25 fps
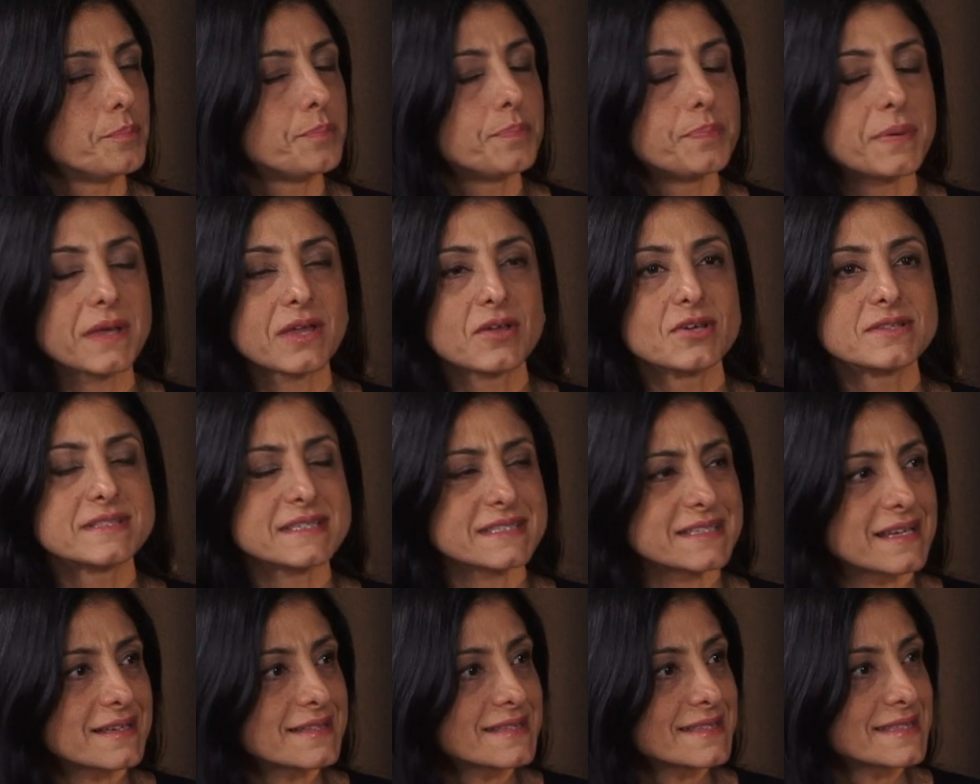Because
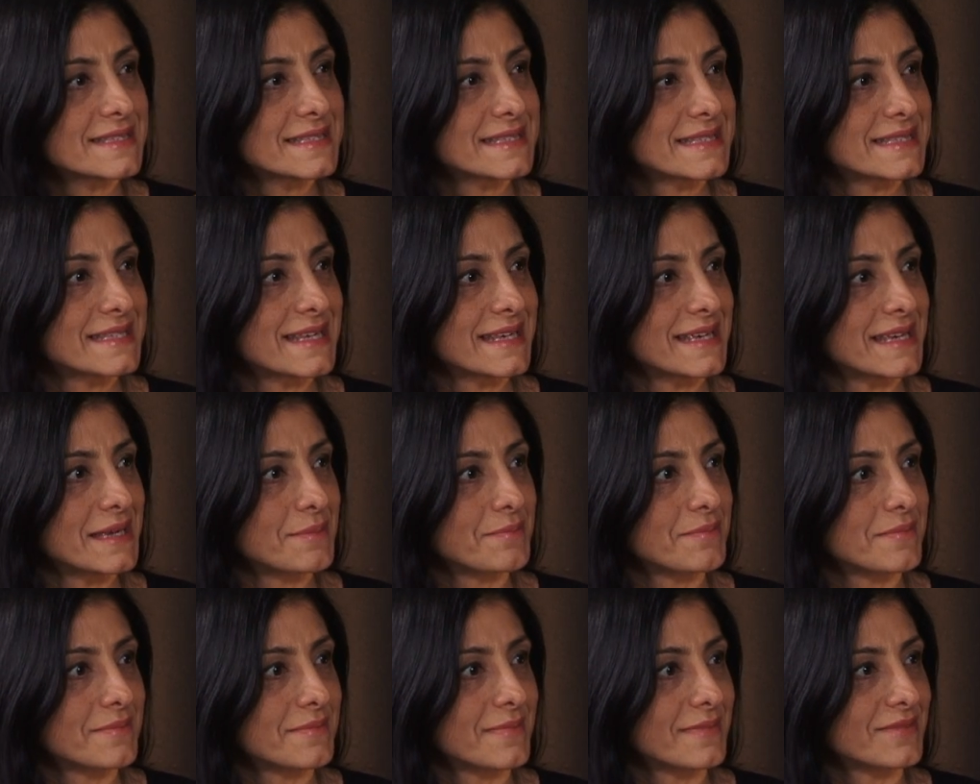it does
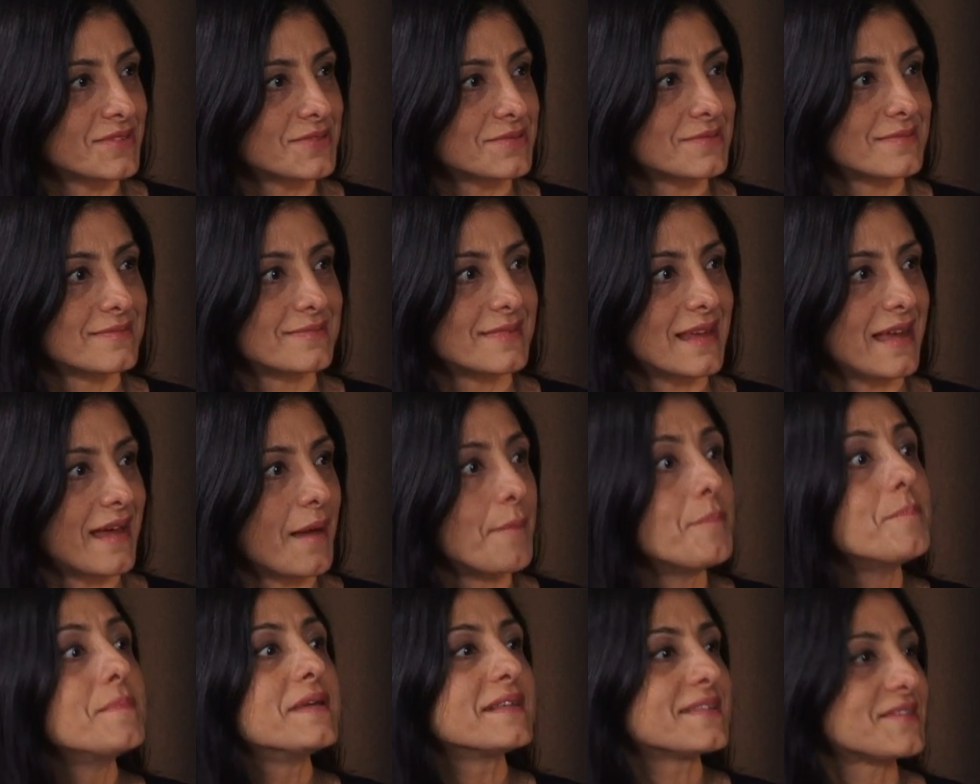seem a
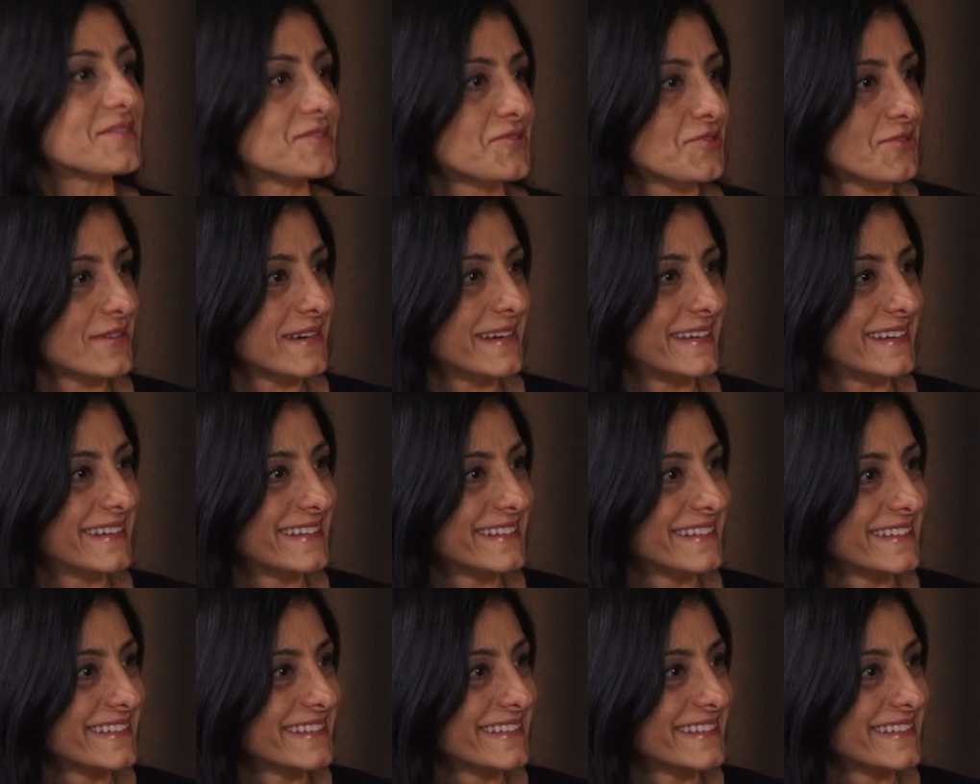mystery.